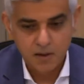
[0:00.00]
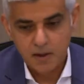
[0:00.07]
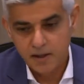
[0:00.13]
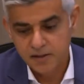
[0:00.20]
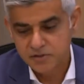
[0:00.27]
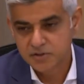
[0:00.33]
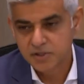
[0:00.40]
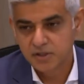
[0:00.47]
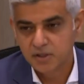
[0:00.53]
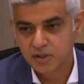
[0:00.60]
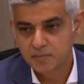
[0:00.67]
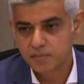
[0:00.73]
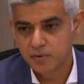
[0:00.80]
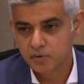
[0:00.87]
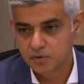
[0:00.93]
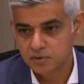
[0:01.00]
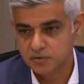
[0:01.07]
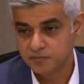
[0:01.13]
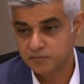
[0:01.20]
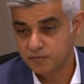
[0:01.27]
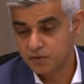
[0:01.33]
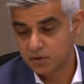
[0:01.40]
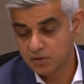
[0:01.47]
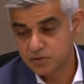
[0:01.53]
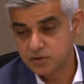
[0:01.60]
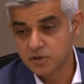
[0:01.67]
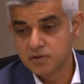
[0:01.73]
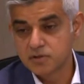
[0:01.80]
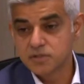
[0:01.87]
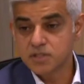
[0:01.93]
and signalling because of the
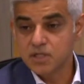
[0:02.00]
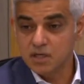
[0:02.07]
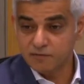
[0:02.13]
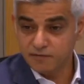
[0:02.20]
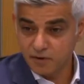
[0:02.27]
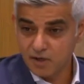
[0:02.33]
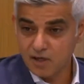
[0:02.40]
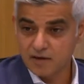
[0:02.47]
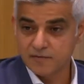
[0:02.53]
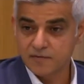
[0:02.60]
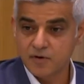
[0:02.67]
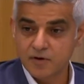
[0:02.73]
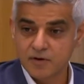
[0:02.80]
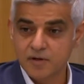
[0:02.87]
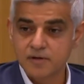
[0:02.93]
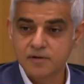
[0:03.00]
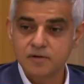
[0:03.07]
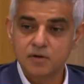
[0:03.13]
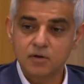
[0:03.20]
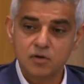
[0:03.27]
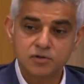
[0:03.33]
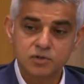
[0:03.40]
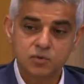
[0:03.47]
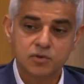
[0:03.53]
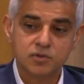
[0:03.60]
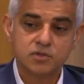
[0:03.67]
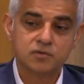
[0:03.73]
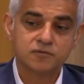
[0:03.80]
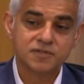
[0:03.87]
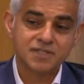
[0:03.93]
concerns TFL have around the
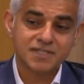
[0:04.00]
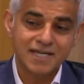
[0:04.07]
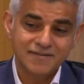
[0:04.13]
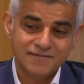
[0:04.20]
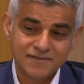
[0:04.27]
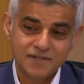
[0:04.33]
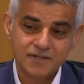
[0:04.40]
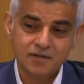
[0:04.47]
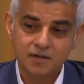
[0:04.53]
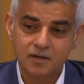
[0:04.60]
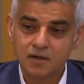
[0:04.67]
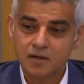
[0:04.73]
consequence of safety